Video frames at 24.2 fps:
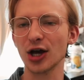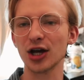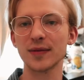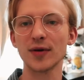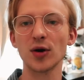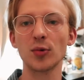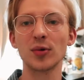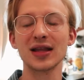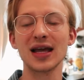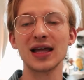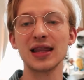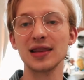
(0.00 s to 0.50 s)
about
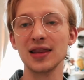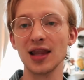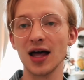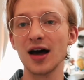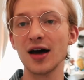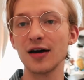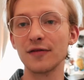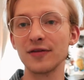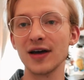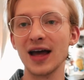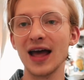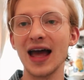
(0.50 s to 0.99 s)
what I
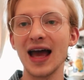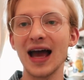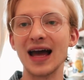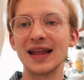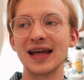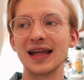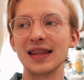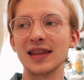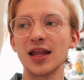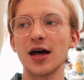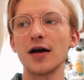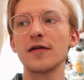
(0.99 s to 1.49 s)
love. And I
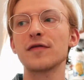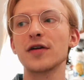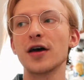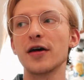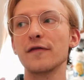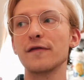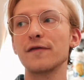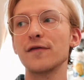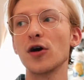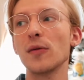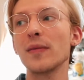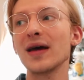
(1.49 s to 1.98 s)
love
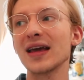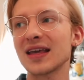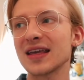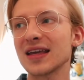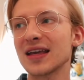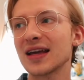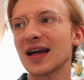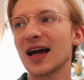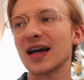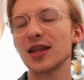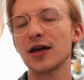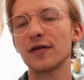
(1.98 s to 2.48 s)

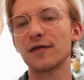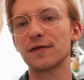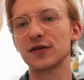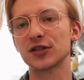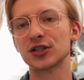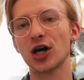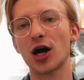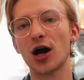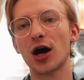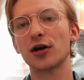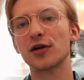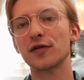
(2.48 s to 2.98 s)
filmmaking, I love
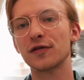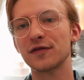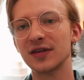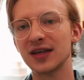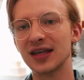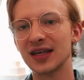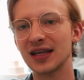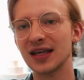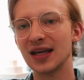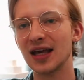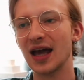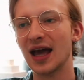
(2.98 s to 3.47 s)

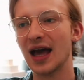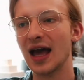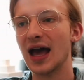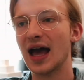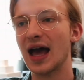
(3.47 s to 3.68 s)
photography,